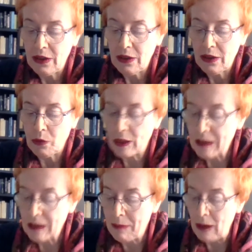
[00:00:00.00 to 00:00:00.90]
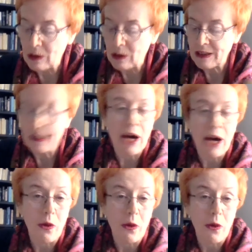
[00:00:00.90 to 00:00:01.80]
What about
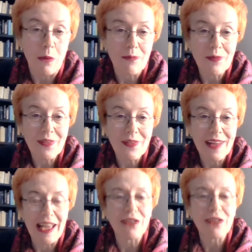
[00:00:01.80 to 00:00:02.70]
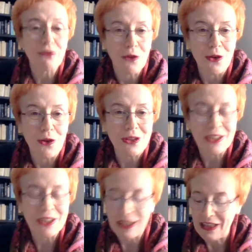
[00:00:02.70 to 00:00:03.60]
now? And of course,
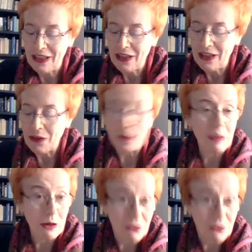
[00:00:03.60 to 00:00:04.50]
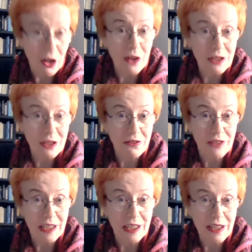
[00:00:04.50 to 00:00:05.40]
what about
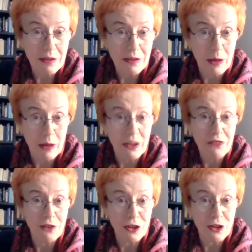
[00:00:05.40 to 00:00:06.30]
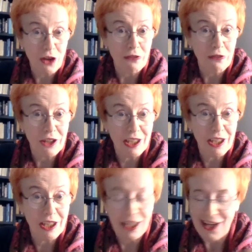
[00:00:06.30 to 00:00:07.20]
philosophy? What about philosophical,
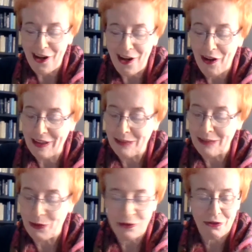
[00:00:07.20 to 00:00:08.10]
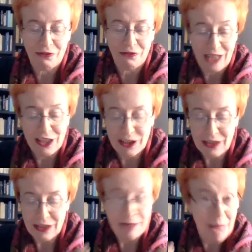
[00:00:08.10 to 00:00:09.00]
long and beautiful French
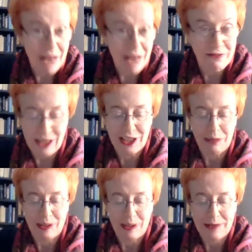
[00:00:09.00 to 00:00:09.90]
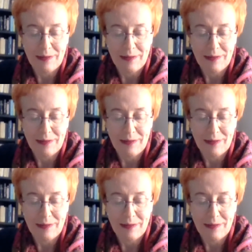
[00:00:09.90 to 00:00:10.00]
male friendships?